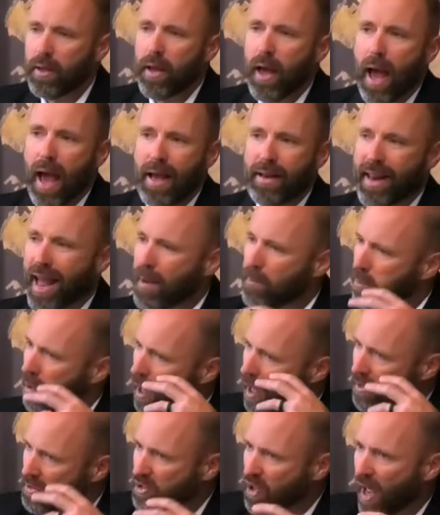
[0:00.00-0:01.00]
had that
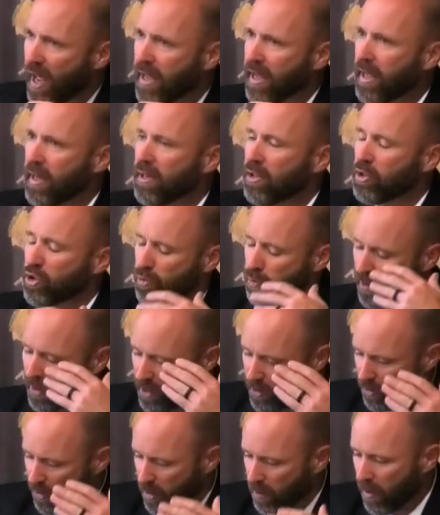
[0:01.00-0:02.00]
blood taken,
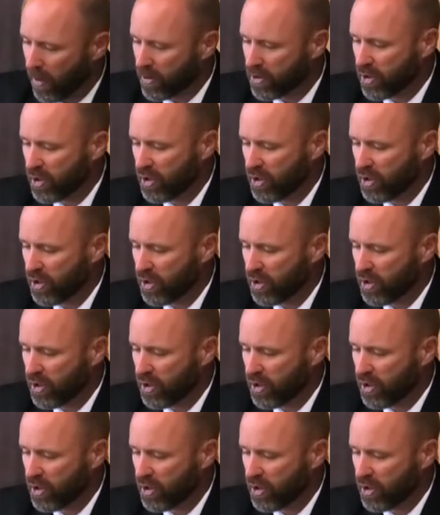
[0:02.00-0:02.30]
sprinkled on the mercy